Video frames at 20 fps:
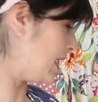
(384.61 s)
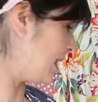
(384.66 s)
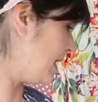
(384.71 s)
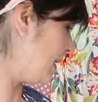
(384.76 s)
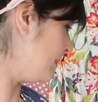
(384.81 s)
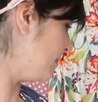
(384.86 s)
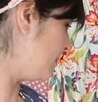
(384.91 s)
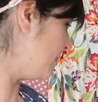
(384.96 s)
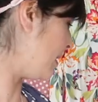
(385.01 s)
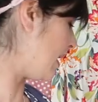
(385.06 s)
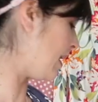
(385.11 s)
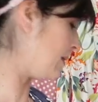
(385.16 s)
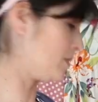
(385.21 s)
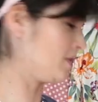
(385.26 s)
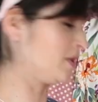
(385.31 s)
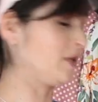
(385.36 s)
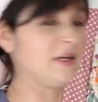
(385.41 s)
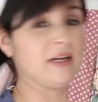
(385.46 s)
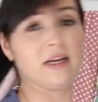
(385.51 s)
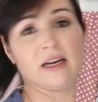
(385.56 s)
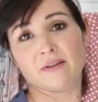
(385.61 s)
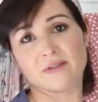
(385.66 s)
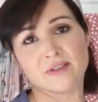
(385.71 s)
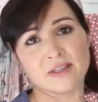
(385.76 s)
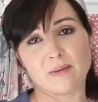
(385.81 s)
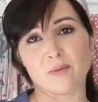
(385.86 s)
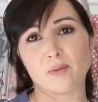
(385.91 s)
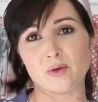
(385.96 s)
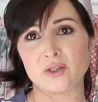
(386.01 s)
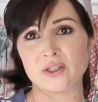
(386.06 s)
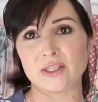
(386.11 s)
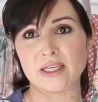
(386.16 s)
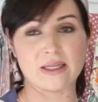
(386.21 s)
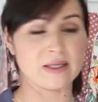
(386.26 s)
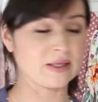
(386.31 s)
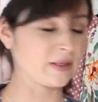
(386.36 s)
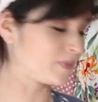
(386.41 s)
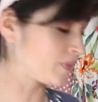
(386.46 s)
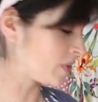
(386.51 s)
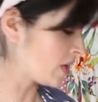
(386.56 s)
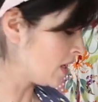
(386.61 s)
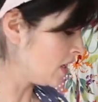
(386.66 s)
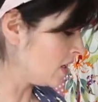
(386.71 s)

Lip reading: Absolutely love sandwich silk.